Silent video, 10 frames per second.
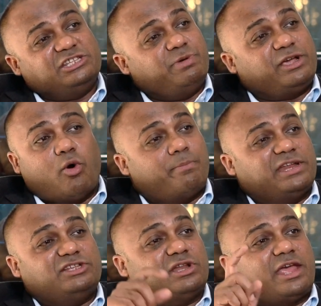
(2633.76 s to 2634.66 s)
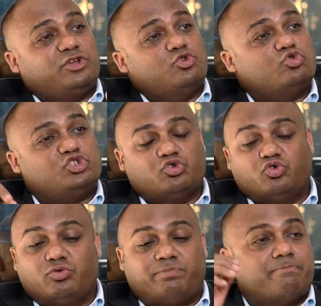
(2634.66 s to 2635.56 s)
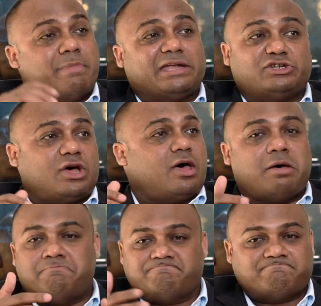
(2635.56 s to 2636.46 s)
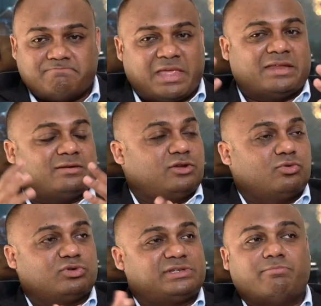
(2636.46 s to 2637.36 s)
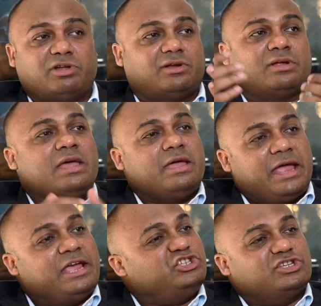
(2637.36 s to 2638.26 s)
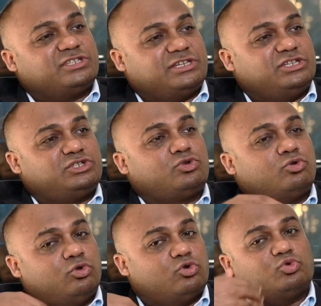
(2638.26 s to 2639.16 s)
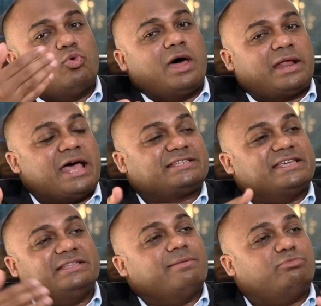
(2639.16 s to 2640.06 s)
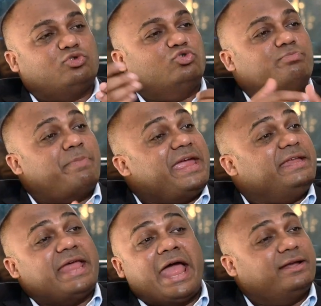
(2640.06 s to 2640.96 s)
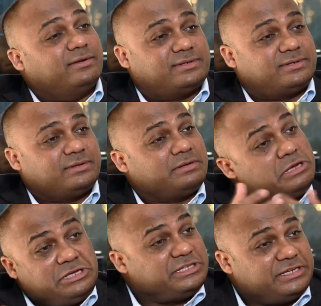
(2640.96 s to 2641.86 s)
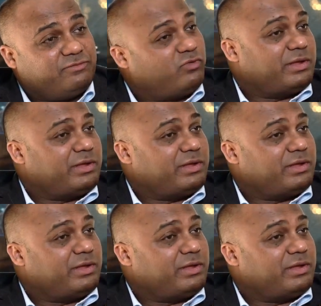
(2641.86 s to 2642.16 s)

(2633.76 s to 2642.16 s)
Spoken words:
big companies like YouTube, Meta, and some other agencies, those who are asking them to do paid ads. Easy for